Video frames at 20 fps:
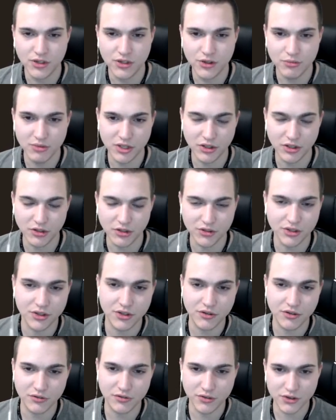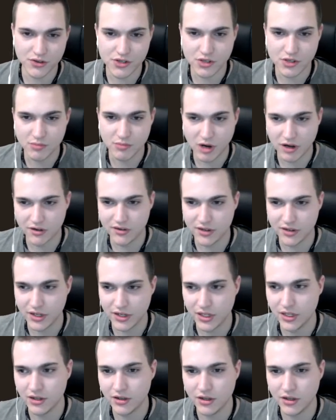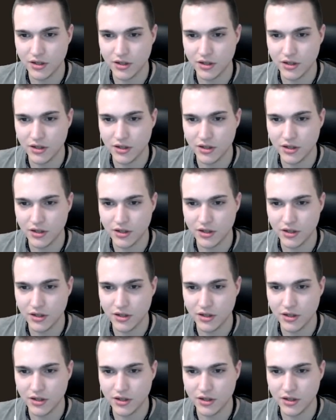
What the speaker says: to build the first smart city.